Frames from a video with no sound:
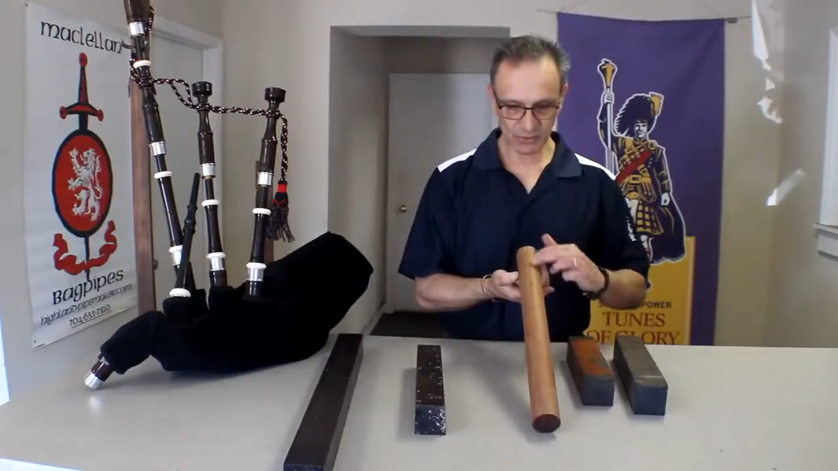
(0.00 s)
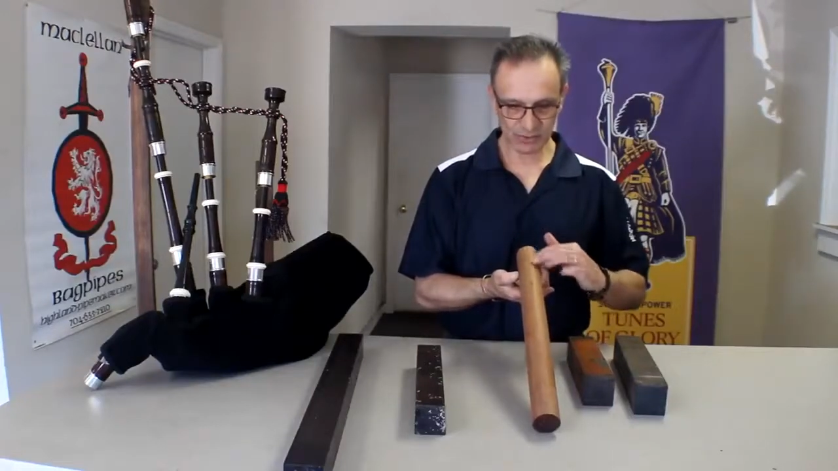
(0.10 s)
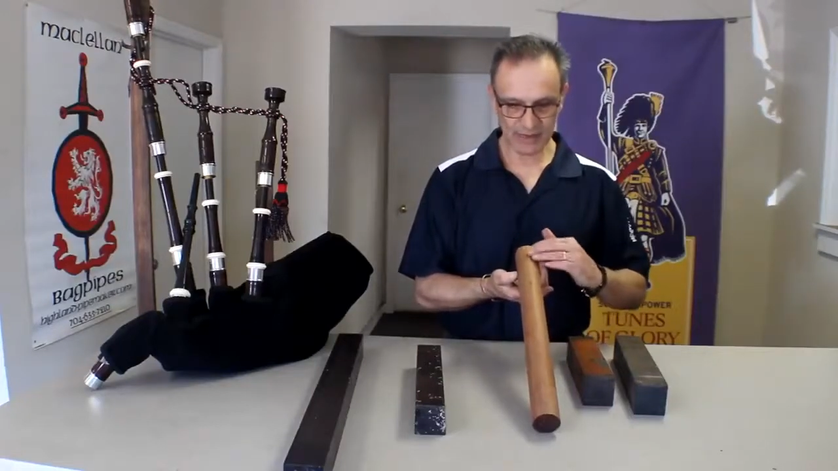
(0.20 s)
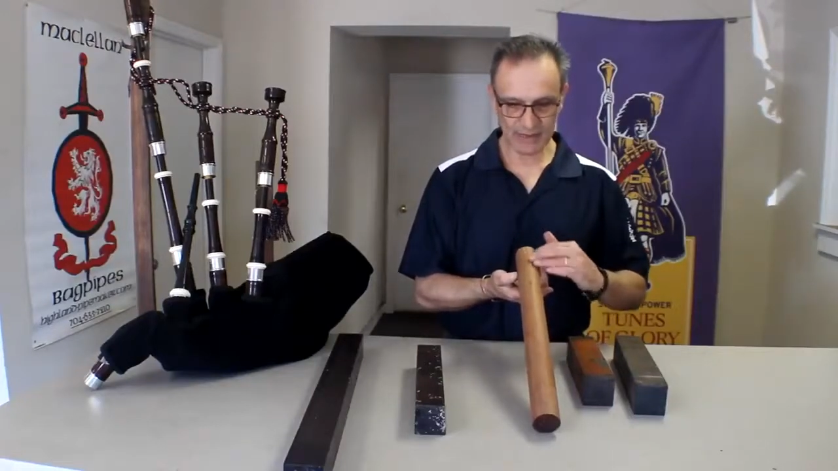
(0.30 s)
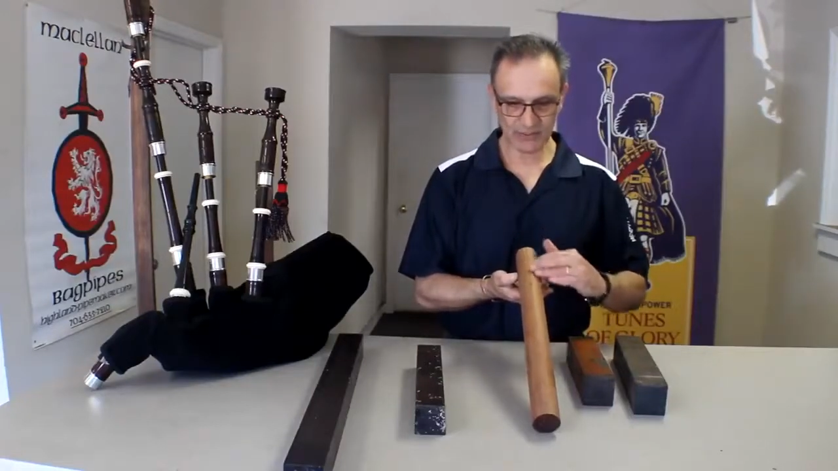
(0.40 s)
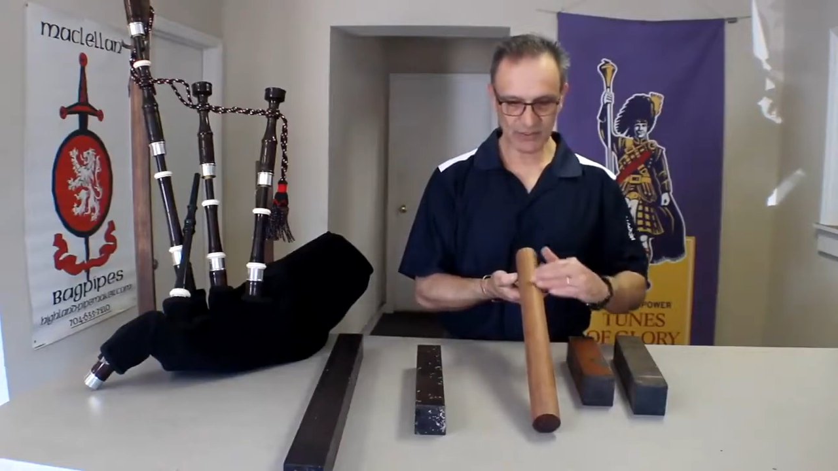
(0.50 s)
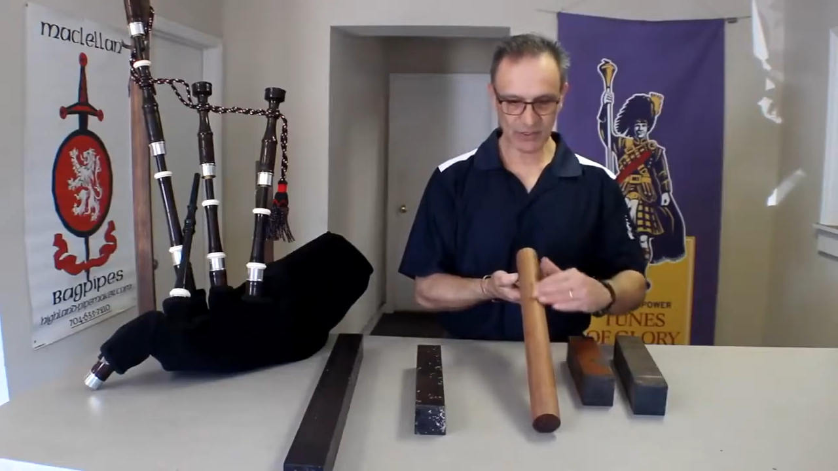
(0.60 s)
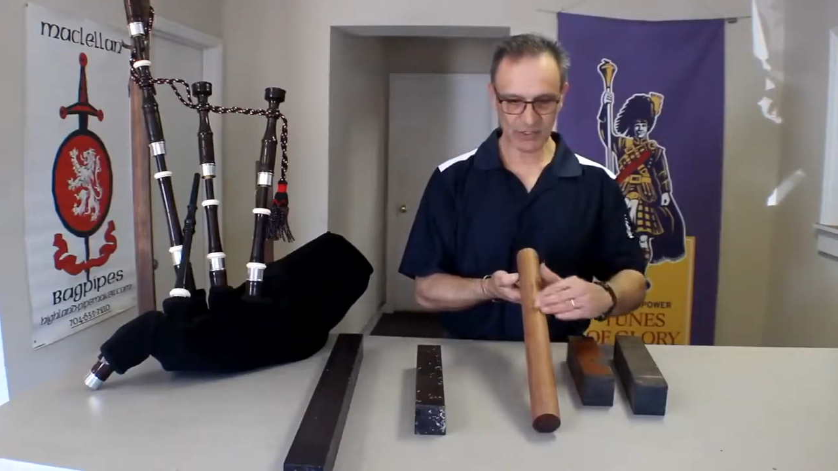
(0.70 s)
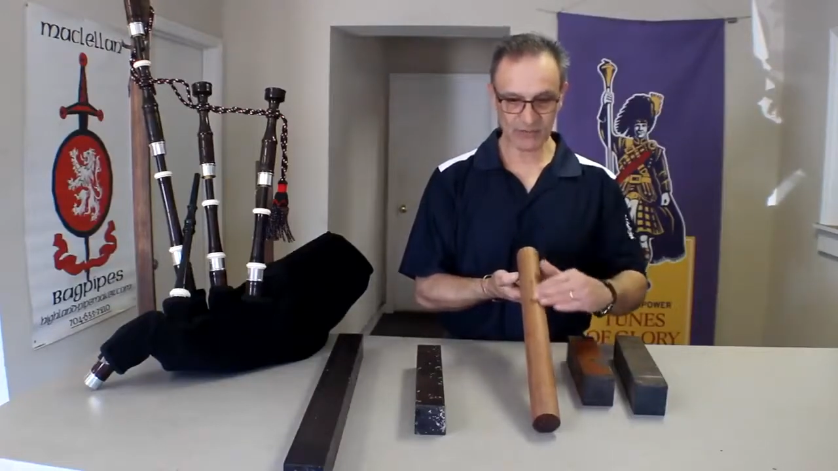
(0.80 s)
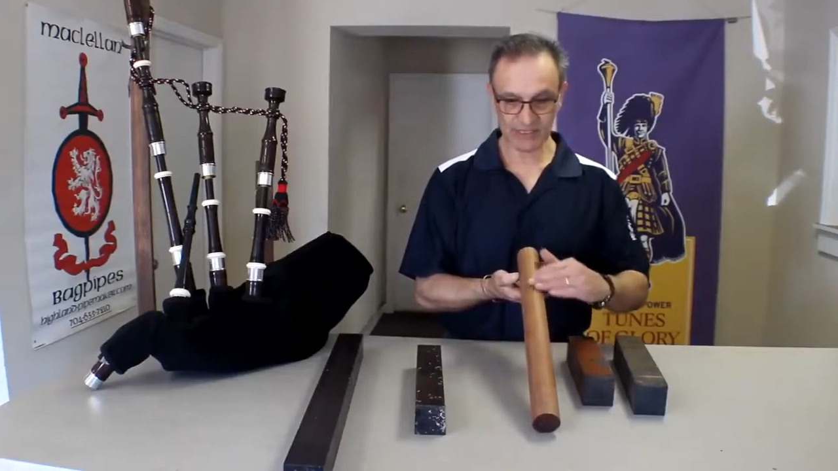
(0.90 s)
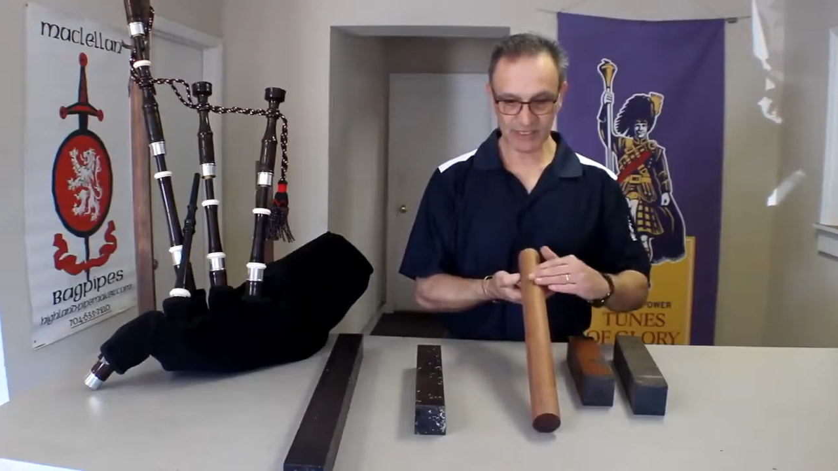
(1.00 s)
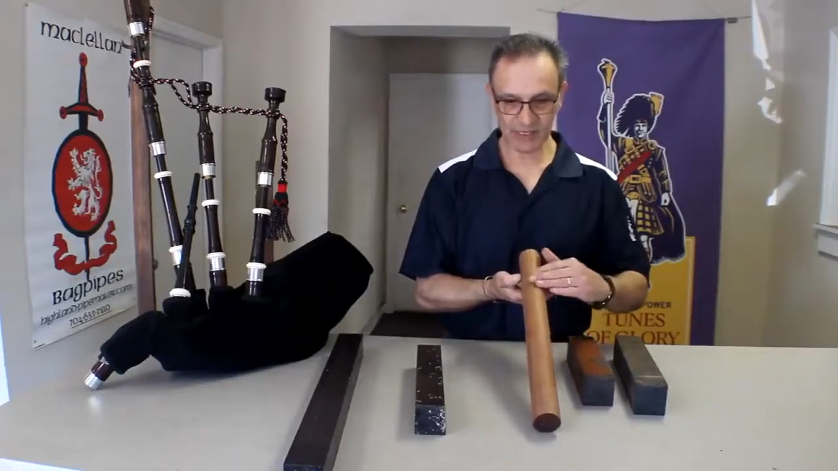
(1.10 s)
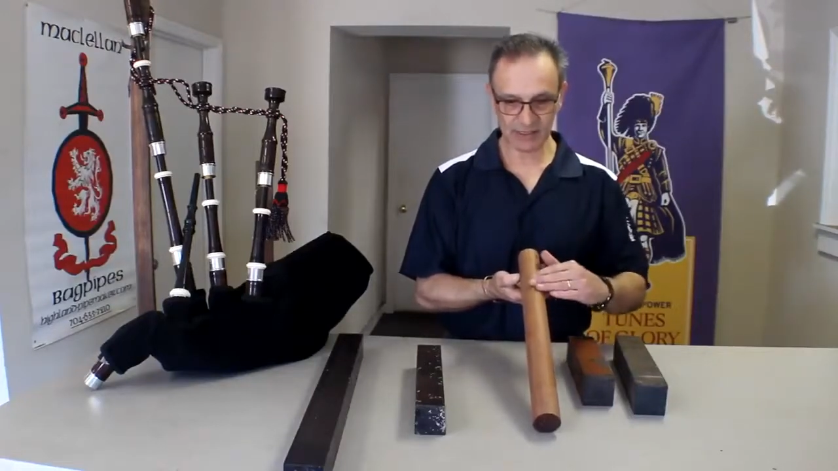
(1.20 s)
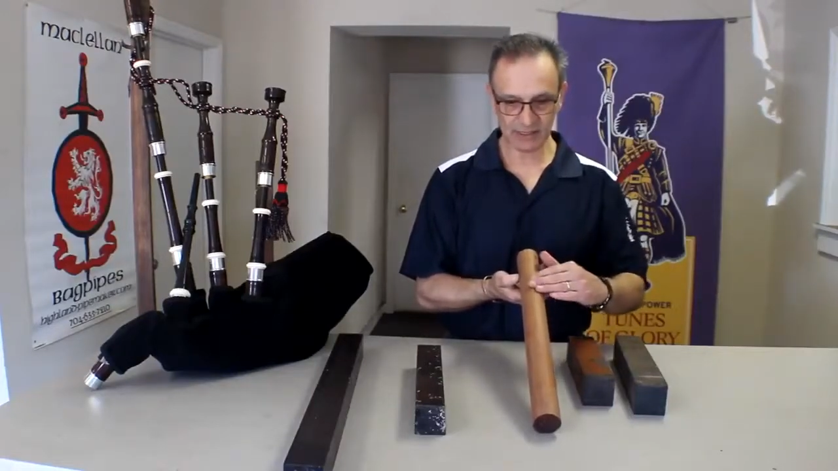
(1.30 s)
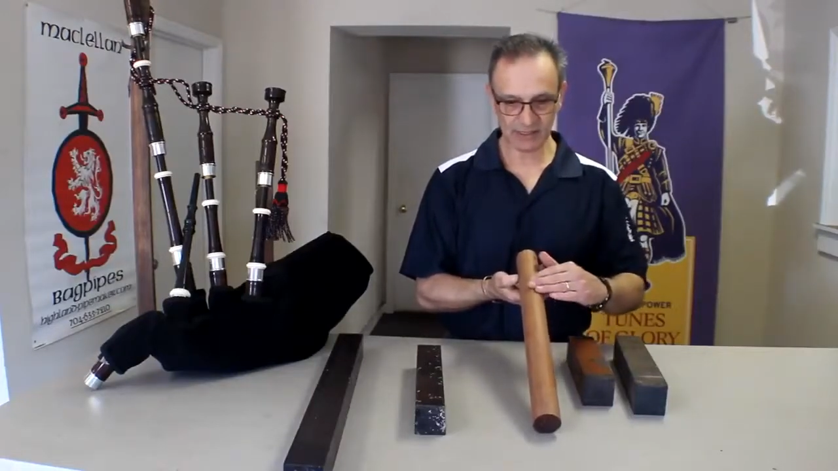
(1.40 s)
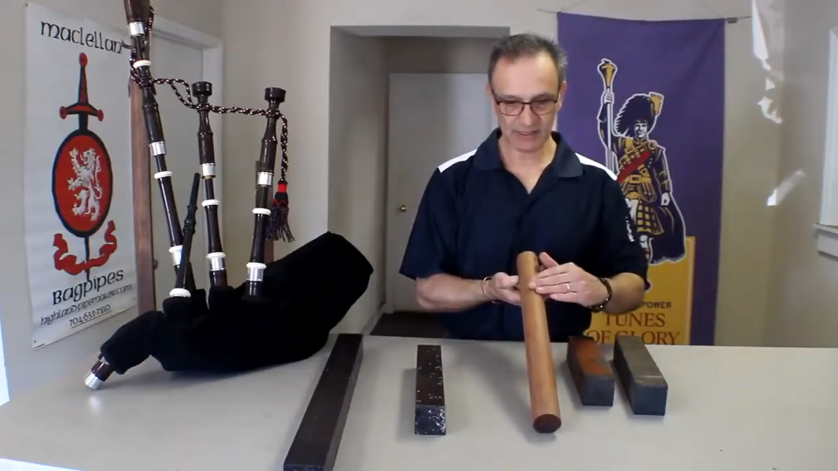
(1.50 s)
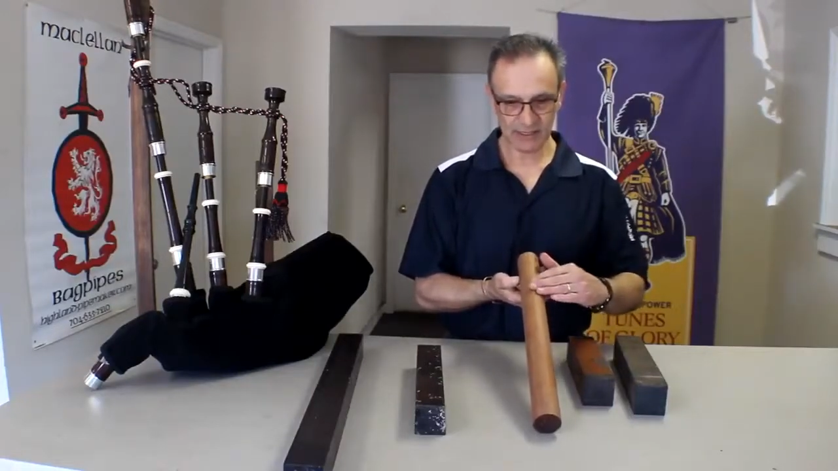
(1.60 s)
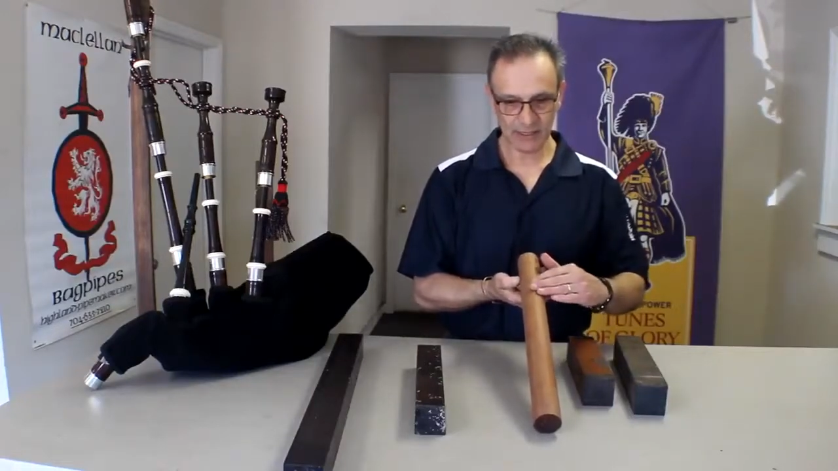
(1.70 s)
perhaps because of its colour,